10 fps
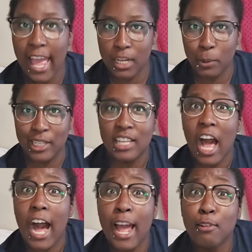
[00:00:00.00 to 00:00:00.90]
Anyways,
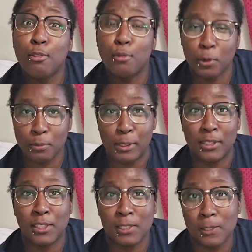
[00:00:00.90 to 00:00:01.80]
I have 4
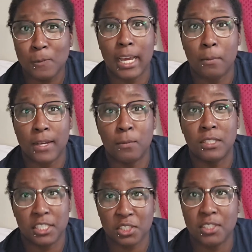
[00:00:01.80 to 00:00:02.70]
books that I read
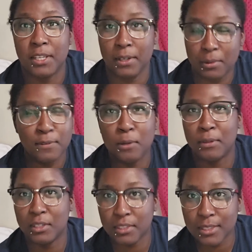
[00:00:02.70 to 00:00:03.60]
religiously. These
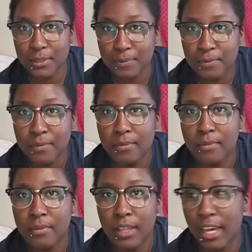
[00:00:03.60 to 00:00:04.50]
4 books,
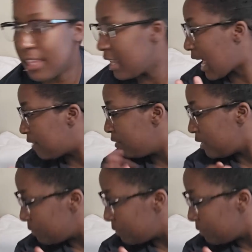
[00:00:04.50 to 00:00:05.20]
I think half of